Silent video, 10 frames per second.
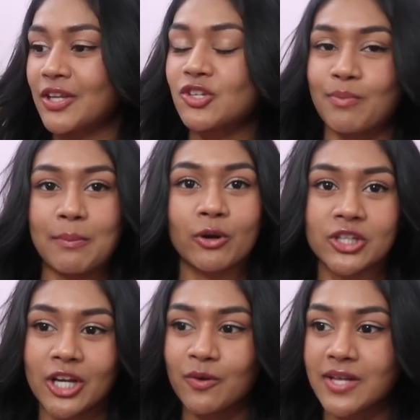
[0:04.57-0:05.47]
So my
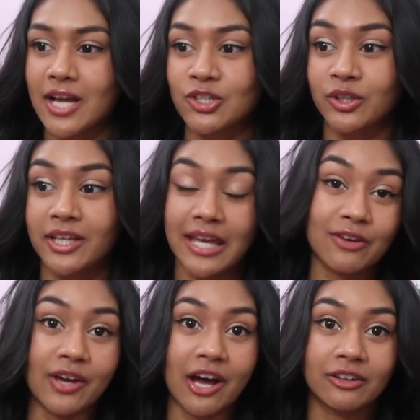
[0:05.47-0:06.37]
bookshelves actually
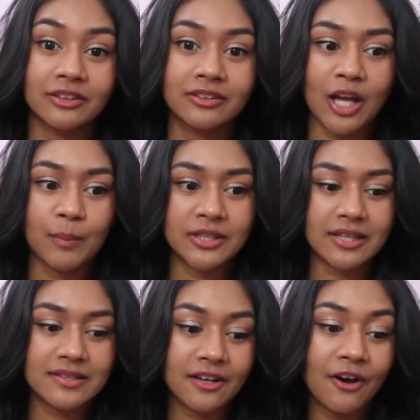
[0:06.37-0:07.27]
gave out a couple
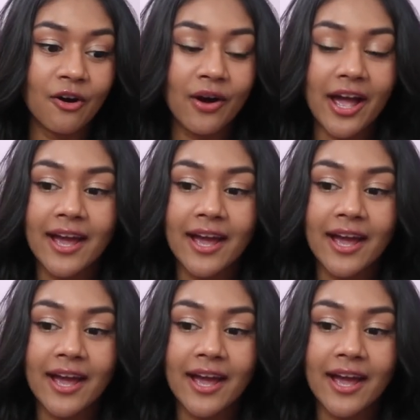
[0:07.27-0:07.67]
days ago